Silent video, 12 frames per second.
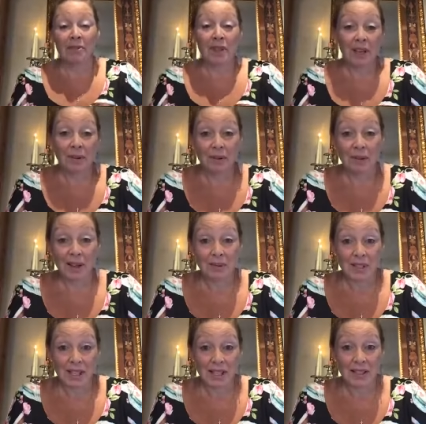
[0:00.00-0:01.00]

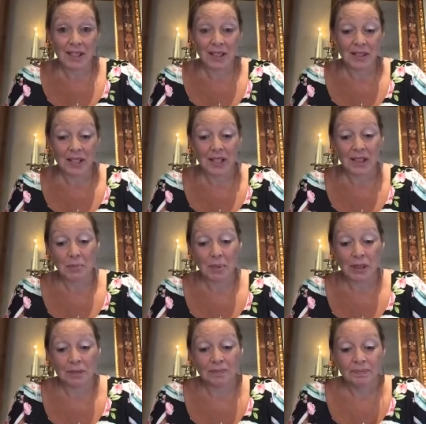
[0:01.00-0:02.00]
That was his
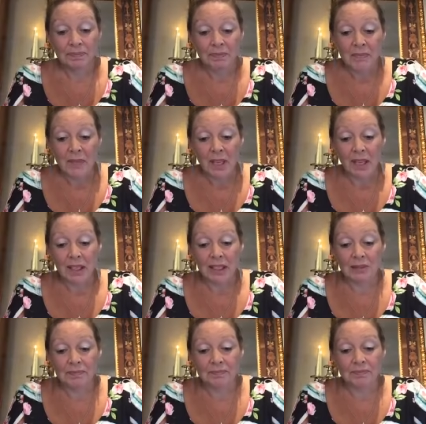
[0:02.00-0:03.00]
answer, but
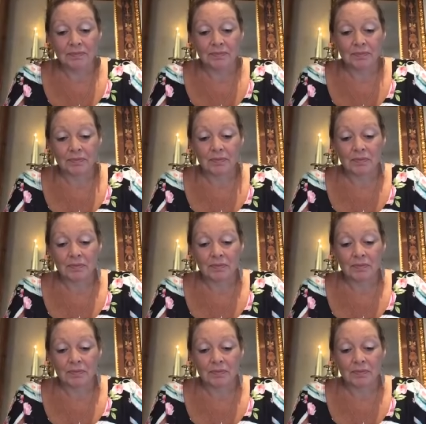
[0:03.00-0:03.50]
um,